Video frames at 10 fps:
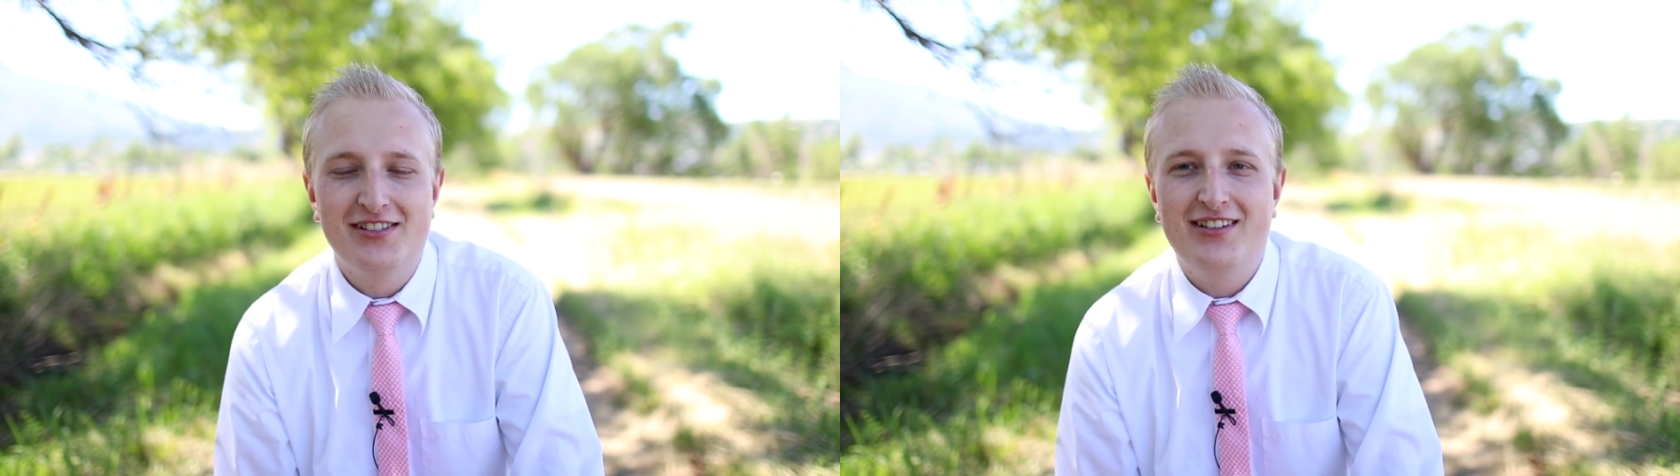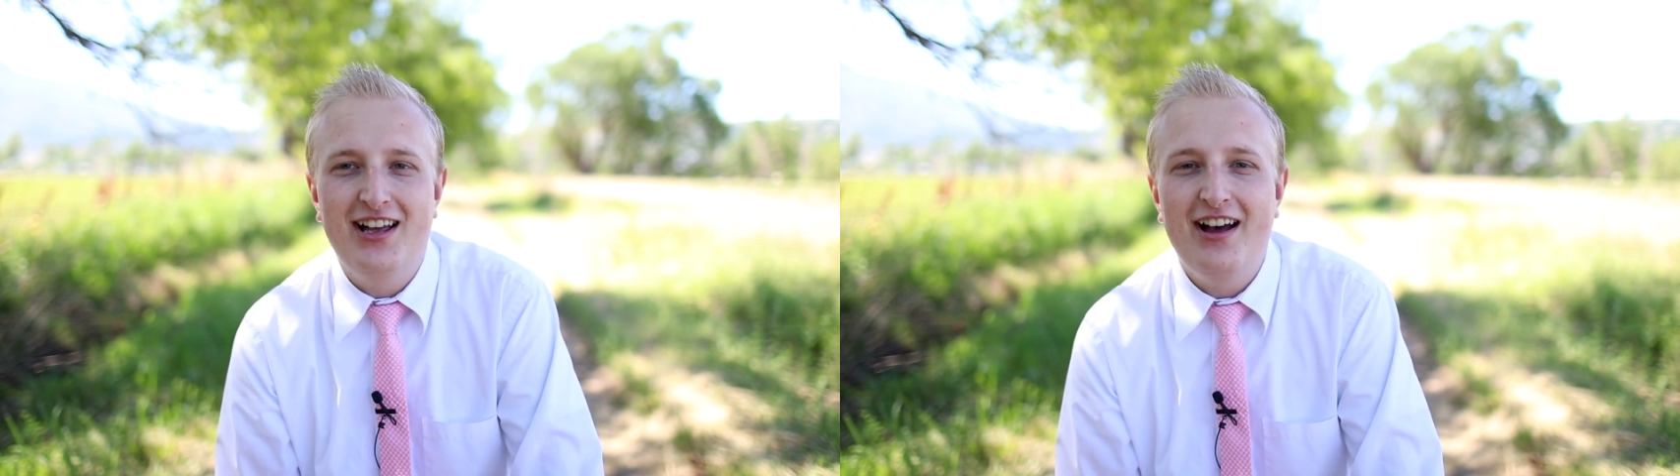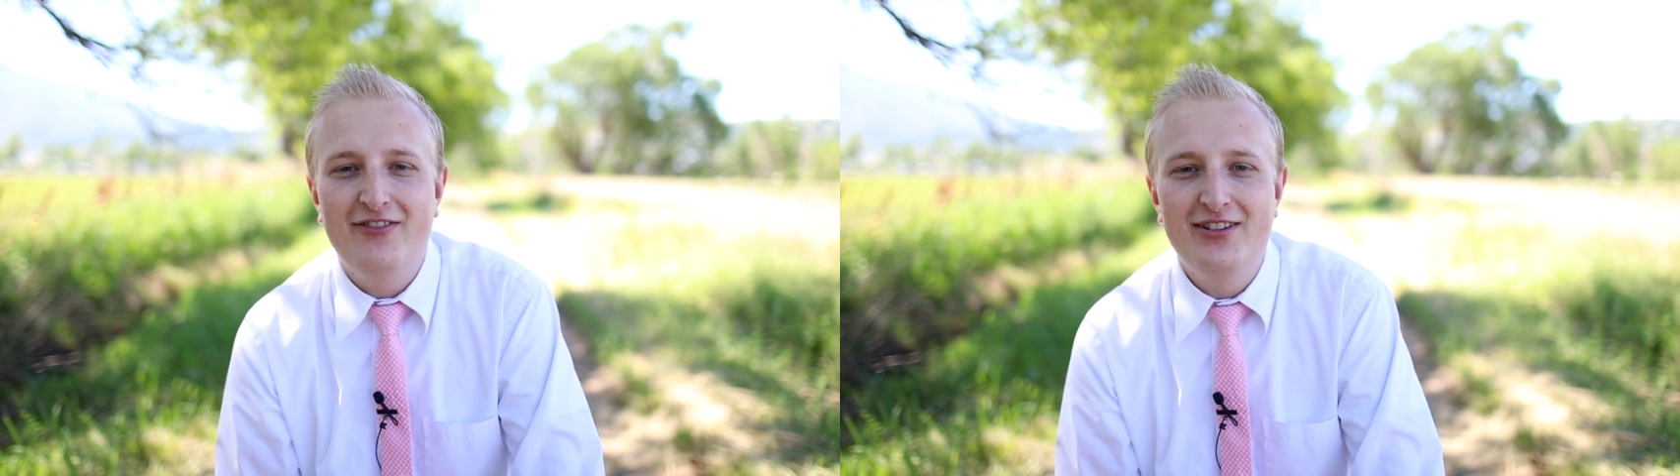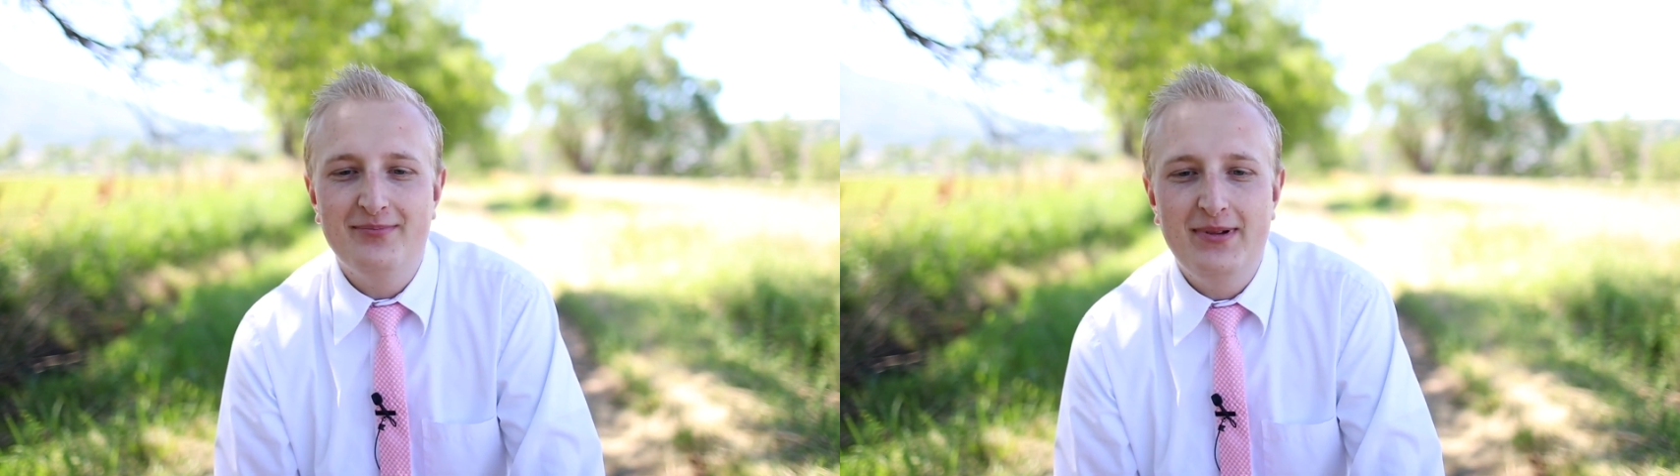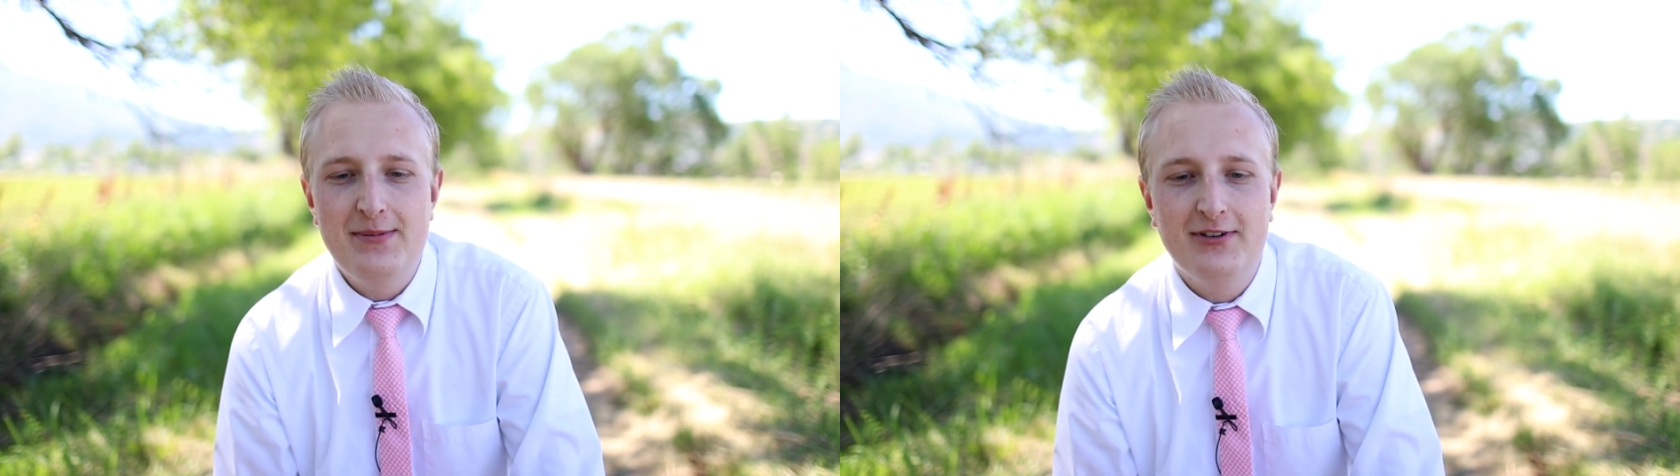
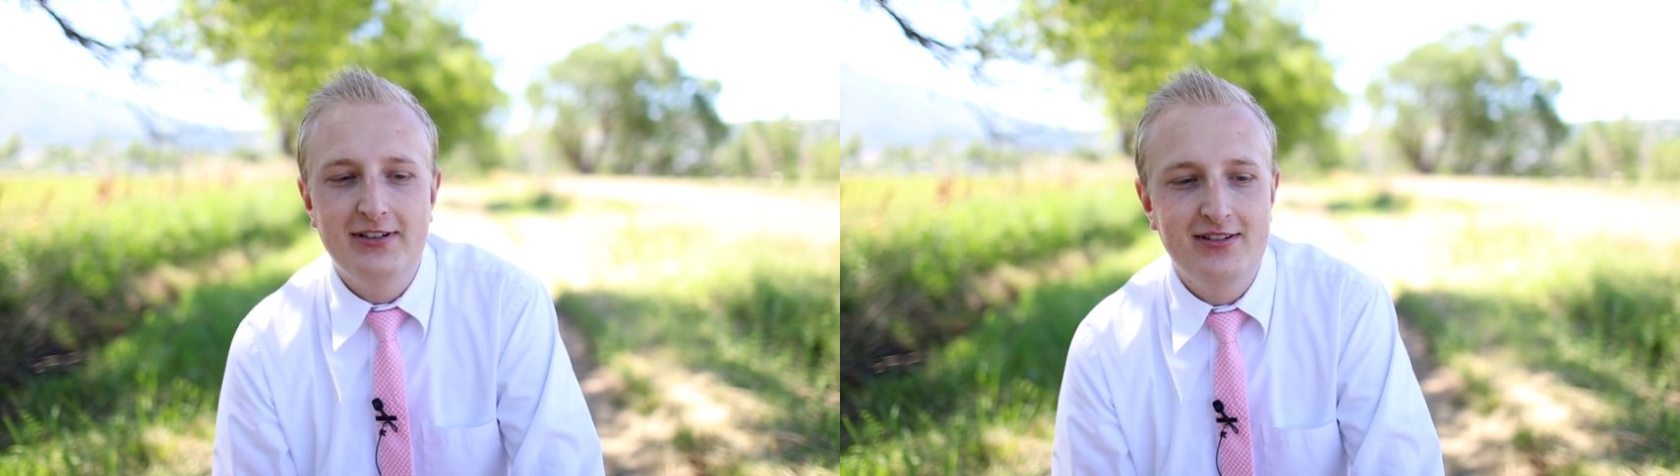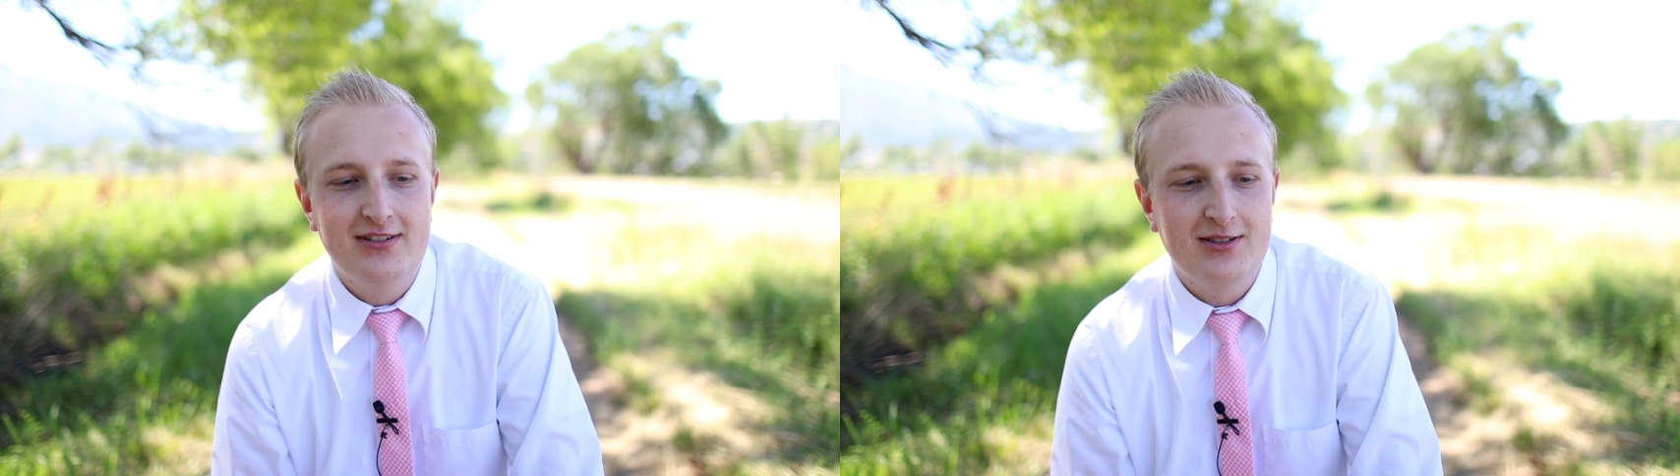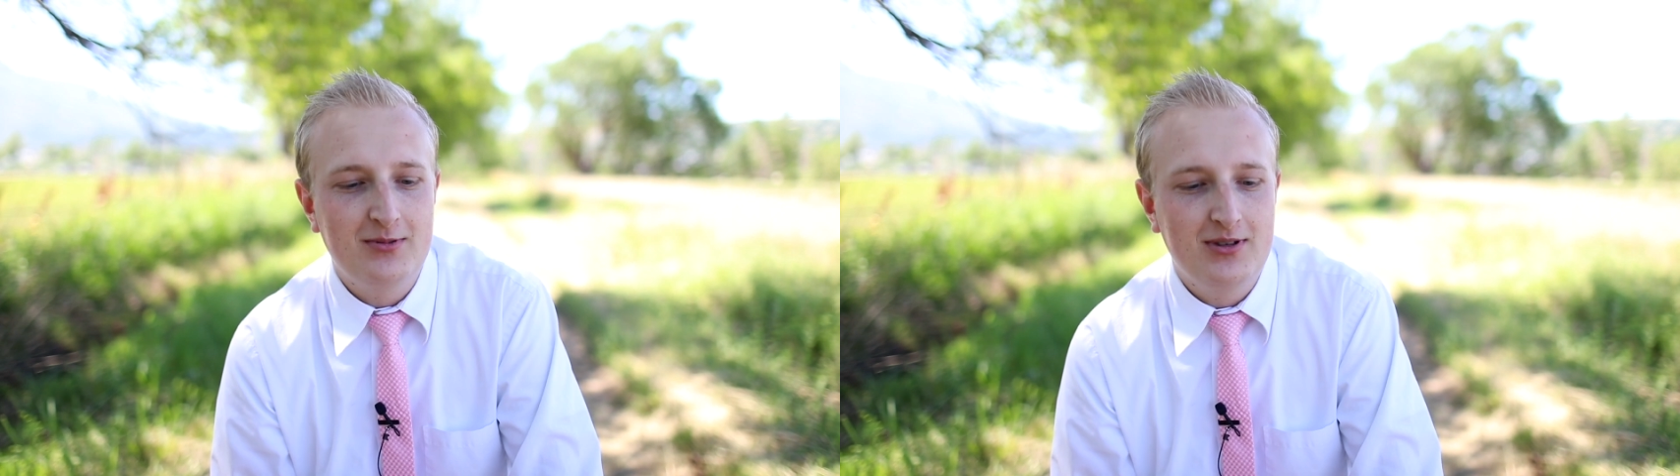laughing memories or